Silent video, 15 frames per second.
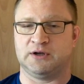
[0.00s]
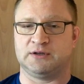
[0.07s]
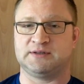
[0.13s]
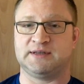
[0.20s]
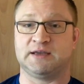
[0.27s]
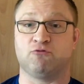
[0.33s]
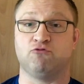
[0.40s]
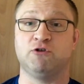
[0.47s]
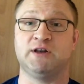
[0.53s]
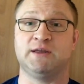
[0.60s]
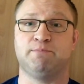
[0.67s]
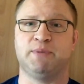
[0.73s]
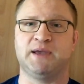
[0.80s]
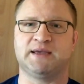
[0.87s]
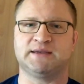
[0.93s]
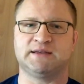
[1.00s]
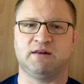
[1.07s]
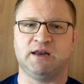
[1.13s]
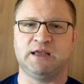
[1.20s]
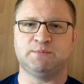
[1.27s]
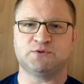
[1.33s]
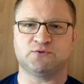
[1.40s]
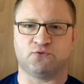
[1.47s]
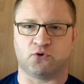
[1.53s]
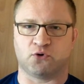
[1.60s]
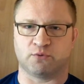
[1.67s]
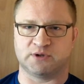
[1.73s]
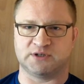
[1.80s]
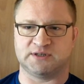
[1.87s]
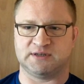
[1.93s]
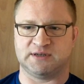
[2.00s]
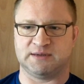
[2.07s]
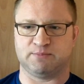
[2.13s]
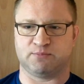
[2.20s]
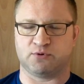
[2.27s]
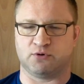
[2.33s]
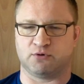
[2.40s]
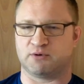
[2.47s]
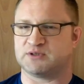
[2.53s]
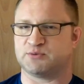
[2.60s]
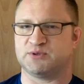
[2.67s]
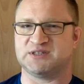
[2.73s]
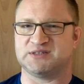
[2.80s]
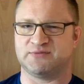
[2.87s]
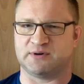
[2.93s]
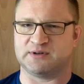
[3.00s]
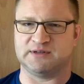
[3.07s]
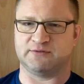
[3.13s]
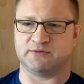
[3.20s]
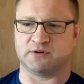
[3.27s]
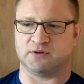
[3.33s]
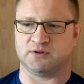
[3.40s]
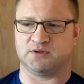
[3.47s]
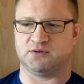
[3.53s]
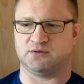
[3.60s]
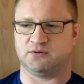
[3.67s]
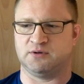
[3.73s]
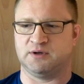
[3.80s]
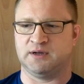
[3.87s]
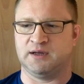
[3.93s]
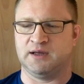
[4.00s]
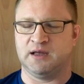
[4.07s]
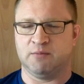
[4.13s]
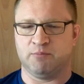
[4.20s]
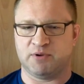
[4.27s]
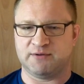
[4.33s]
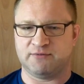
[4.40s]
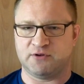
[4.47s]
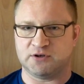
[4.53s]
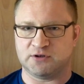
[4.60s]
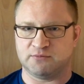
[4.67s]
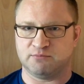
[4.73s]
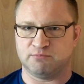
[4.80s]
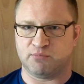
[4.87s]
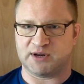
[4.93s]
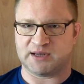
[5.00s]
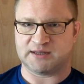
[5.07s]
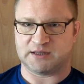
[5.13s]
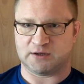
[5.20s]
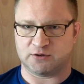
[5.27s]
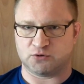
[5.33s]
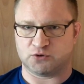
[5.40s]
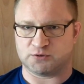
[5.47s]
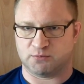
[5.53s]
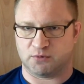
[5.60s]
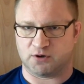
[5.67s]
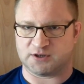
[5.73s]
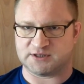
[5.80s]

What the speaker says: take really big leaps forward in progress, which is very difficult to do. But if you can break it down to smaller